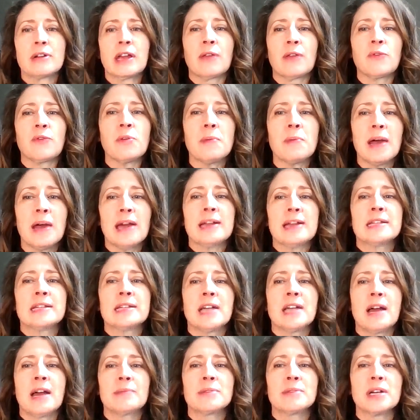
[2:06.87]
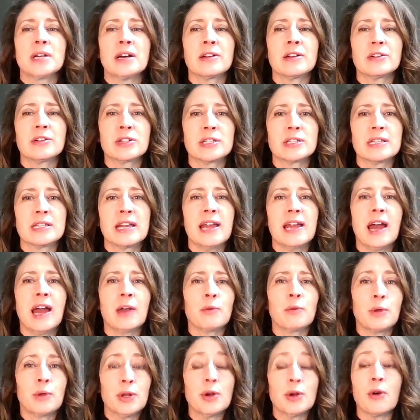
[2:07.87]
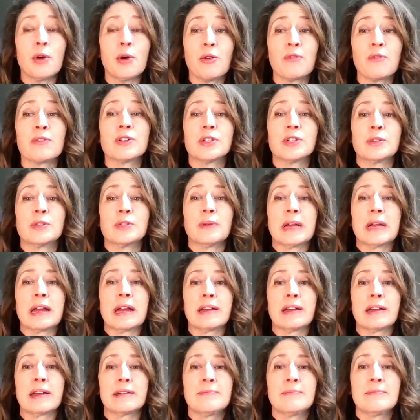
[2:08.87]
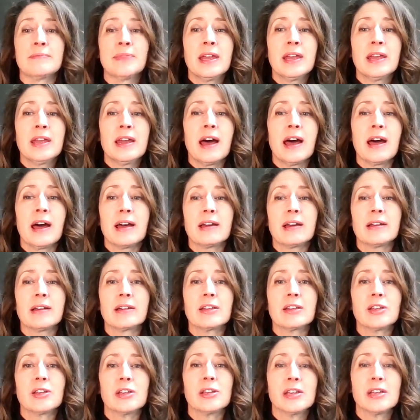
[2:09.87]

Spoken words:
Give your body time to understand when you're overdoing it.